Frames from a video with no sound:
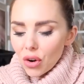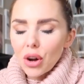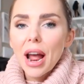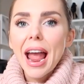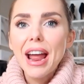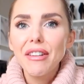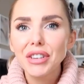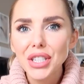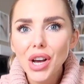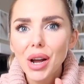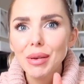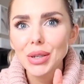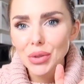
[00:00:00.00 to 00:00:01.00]
God, every
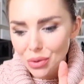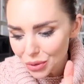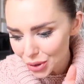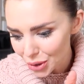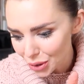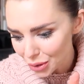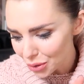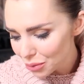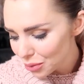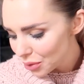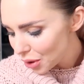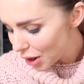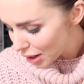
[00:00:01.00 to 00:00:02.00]
time I talk to you,
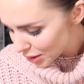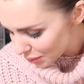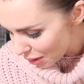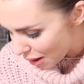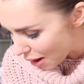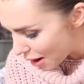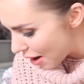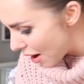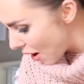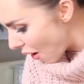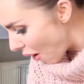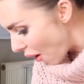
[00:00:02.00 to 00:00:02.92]
I swear,